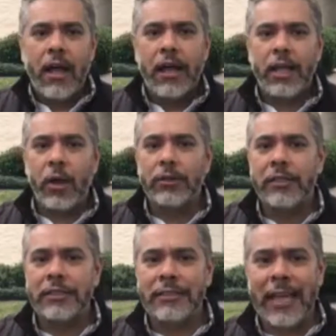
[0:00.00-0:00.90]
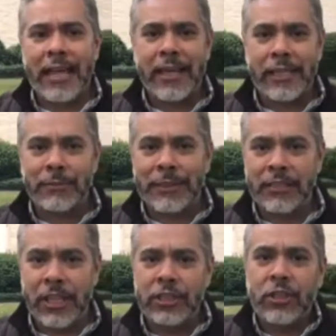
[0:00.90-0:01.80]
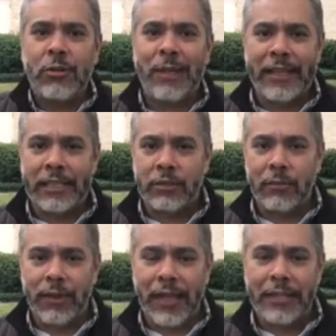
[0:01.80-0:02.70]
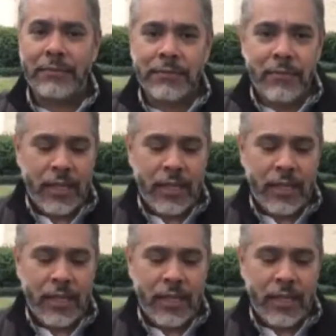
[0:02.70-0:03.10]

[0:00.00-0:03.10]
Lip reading: Hello, this is the engagement section of my lesson plan,